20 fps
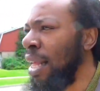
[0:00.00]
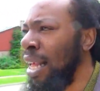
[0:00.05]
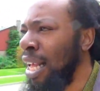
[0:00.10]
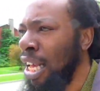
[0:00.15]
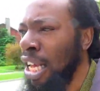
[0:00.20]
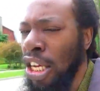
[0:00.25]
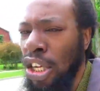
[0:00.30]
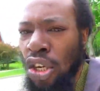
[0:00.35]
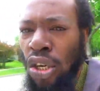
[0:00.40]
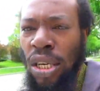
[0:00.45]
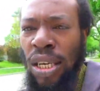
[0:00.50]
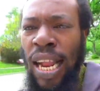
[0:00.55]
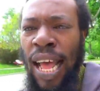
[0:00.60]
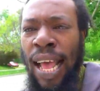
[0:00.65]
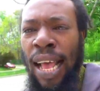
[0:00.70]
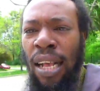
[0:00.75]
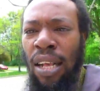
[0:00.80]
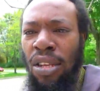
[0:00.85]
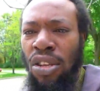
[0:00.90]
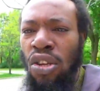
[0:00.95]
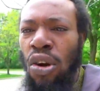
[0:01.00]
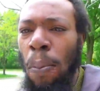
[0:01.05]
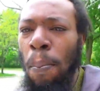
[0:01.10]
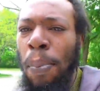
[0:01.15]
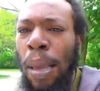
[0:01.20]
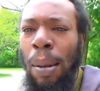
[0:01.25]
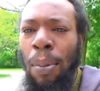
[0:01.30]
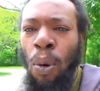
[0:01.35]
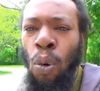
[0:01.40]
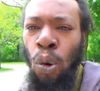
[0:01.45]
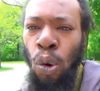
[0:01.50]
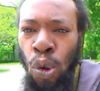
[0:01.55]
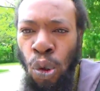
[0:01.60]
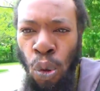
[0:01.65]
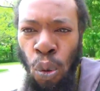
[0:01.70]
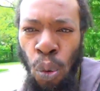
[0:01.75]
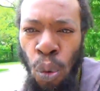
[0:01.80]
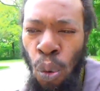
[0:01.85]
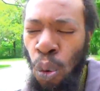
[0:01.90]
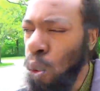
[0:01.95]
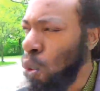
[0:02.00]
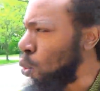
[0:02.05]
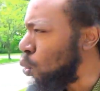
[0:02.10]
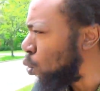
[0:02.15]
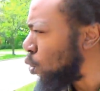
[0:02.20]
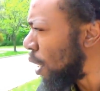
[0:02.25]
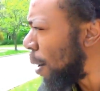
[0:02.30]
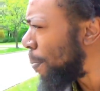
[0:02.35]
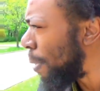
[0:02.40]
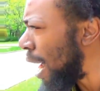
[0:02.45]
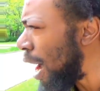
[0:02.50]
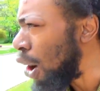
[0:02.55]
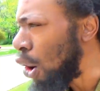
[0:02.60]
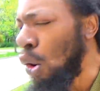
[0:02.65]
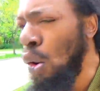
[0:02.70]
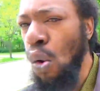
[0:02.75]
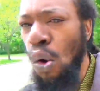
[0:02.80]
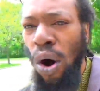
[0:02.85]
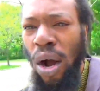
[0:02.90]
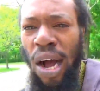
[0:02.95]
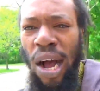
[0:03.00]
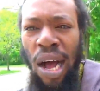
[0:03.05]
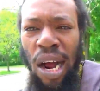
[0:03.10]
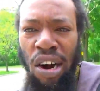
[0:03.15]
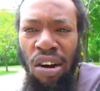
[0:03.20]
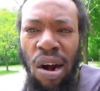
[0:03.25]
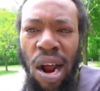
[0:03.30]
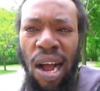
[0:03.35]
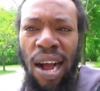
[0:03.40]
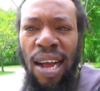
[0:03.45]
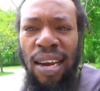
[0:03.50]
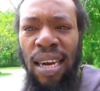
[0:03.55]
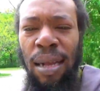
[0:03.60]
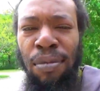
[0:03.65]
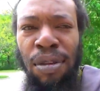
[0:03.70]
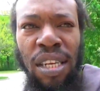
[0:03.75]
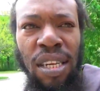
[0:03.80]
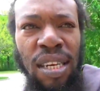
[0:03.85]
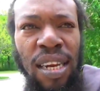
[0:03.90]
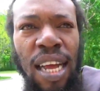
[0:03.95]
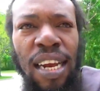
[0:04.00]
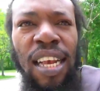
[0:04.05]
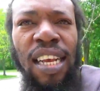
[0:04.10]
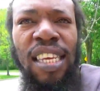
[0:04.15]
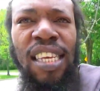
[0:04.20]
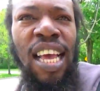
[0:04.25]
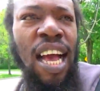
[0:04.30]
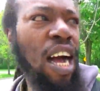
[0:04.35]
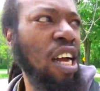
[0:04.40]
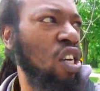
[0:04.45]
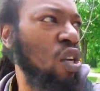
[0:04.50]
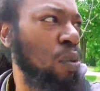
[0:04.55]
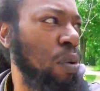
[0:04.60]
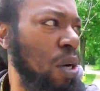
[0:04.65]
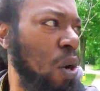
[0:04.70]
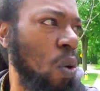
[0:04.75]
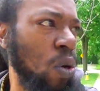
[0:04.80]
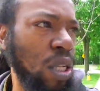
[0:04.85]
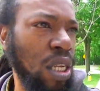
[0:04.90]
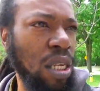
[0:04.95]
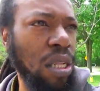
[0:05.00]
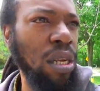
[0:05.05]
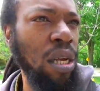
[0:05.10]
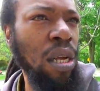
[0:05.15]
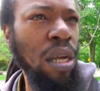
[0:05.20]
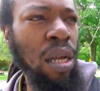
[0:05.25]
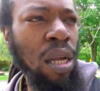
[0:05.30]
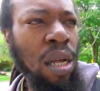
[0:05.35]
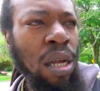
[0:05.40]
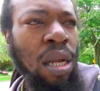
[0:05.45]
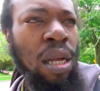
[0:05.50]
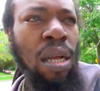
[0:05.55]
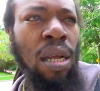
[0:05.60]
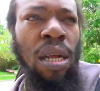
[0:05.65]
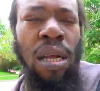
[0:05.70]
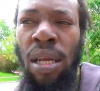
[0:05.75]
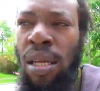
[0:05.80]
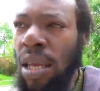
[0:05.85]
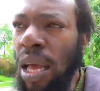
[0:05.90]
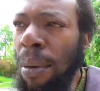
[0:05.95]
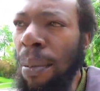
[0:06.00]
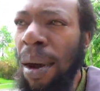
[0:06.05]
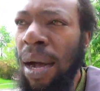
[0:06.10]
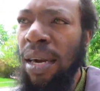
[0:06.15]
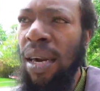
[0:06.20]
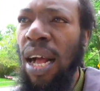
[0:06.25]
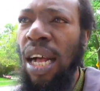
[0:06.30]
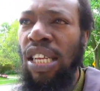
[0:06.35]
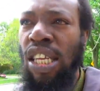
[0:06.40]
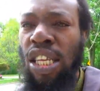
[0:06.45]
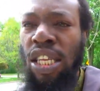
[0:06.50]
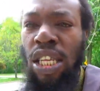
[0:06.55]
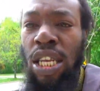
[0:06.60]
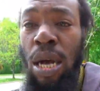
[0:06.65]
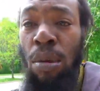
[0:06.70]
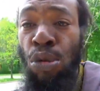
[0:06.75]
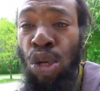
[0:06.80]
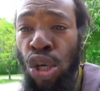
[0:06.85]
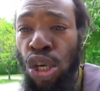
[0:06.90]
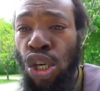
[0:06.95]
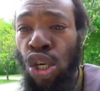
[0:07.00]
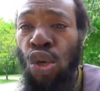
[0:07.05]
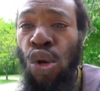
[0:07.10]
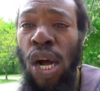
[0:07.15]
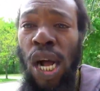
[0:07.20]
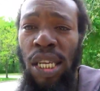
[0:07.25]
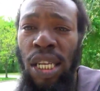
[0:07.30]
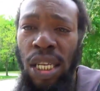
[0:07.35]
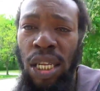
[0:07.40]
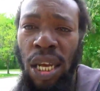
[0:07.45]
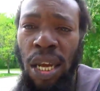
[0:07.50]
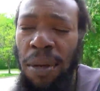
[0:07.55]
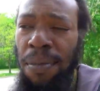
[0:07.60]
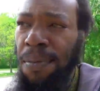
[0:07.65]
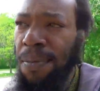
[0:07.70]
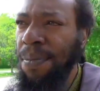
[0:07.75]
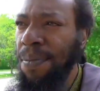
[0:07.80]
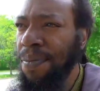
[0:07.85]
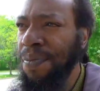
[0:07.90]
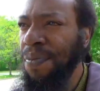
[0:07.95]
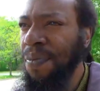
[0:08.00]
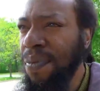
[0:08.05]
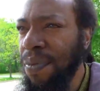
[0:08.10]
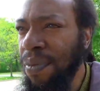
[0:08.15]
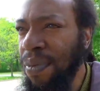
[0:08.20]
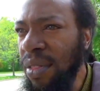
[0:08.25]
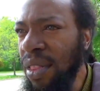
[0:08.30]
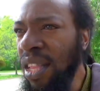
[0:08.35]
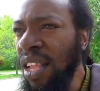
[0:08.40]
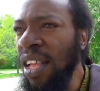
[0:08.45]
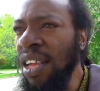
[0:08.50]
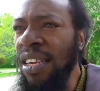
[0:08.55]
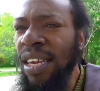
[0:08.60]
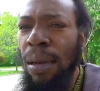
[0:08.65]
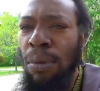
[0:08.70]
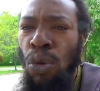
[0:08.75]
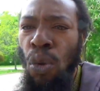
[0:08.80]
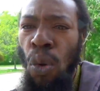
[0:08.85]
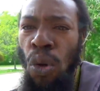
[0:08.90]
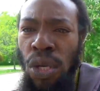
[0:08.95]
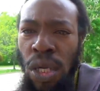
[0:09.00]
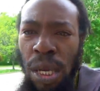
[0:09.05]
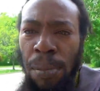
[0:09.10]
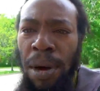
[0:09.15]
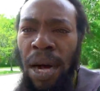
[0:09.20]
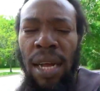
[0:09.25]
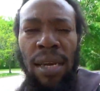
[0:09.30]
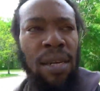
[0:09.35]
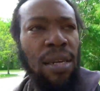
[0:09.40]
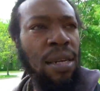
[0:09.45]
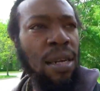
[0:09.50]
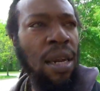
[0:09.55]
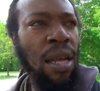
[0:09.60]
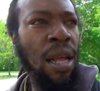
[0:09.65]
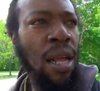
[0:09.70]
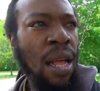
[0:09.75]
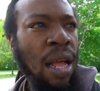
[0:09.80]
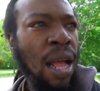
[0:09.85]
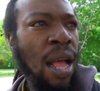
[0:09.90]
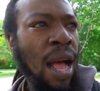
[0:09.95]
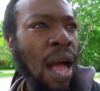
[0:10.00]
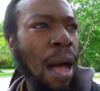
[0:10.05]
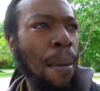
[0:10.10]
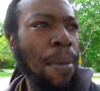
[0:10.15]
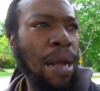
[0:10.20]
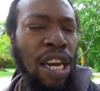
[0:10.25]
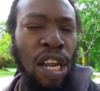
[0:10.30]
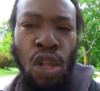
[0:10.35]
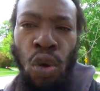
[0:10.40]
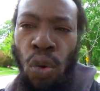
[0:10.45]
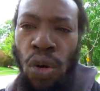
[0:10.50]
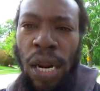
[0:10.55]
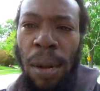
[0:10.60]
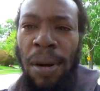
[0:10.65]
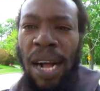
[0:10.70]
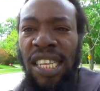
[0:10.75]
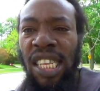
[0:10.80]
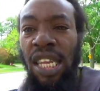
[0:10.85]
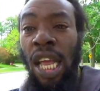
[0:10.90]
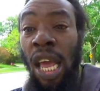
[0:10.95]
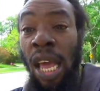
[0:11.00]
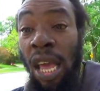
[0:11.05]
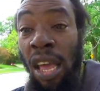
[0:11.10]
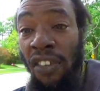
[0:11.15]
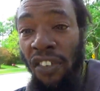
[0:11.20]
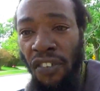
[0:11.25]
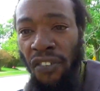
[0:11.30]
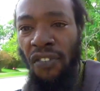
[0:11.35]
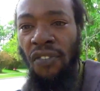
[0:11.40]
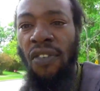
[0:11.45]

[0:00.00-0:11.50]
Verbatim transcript: It's just like some people who they pan coke and crack and them sitting there and can't do without it. Yeah, man, I see them so the sugar stay. Them use them, man. I make the youth them a thief.